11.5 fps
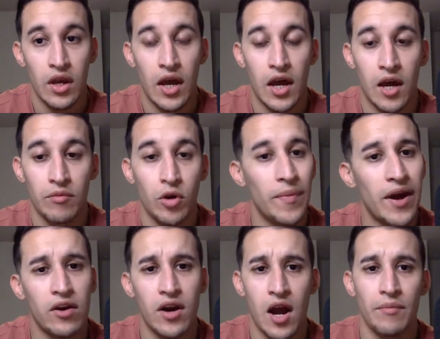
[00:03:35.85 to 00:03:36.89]
No
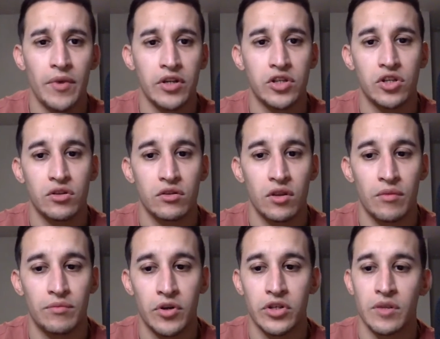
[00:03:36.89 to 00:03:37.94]
matter how much a
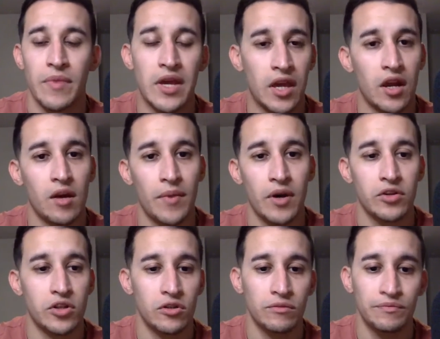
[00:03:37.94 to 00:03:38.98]
person may care
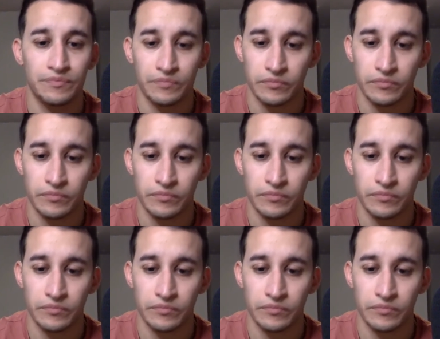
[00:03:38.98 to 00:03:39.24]
about you,